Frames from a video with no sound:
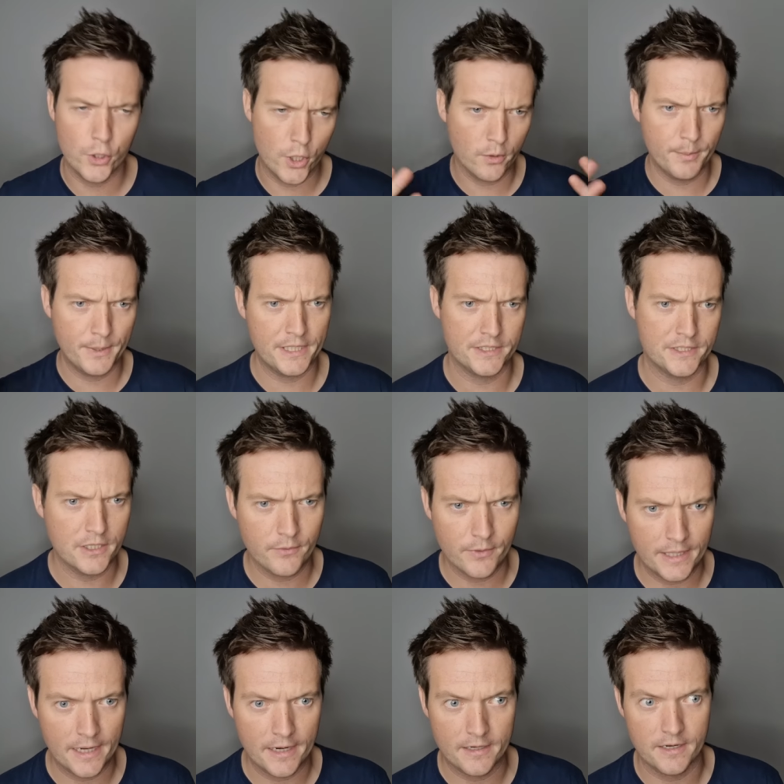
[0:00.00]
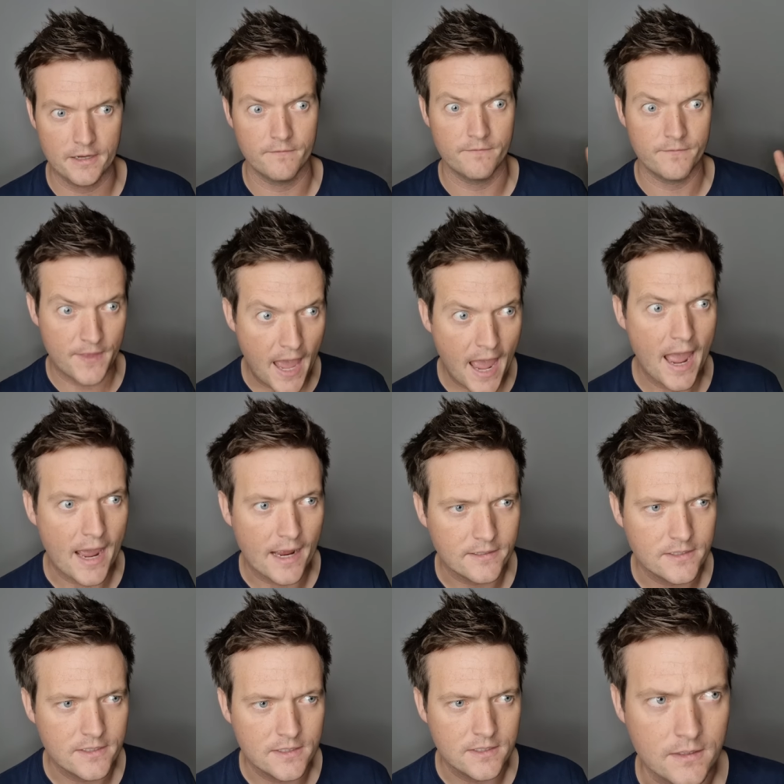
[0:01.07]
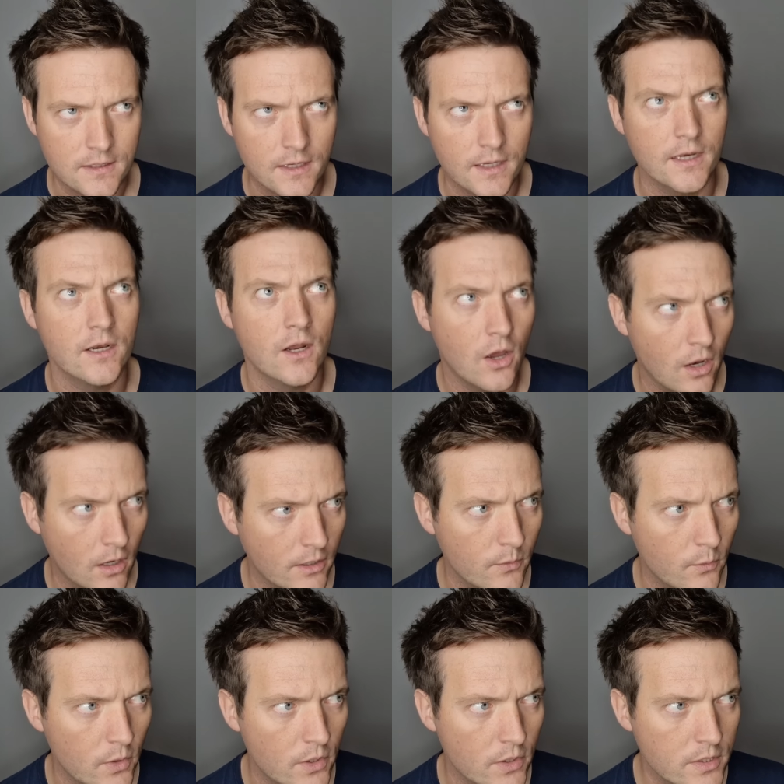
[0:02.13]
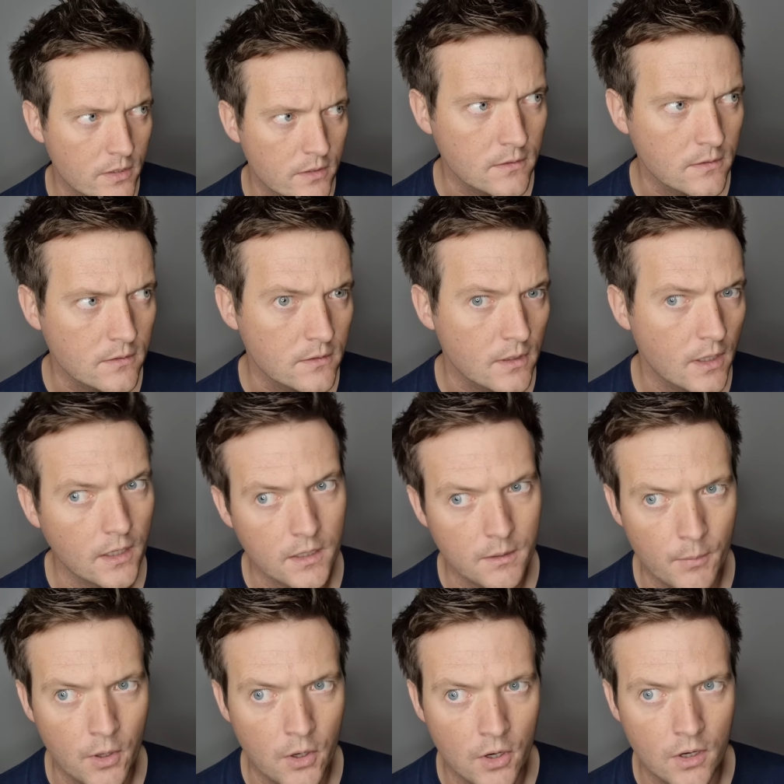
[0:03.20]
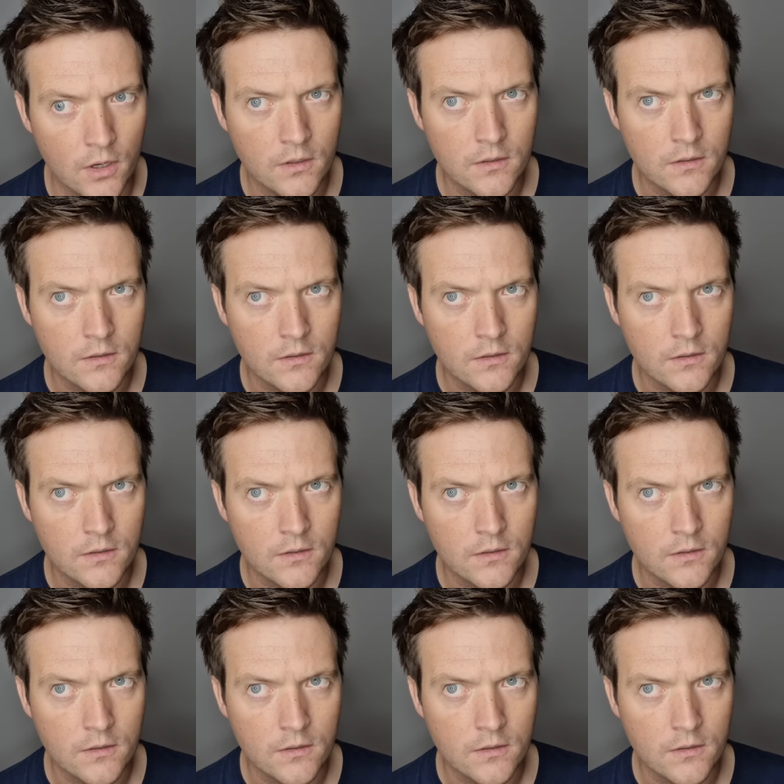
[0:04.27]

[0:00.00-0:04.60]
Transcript: Nobody's doing any of that in Hollywood anymore.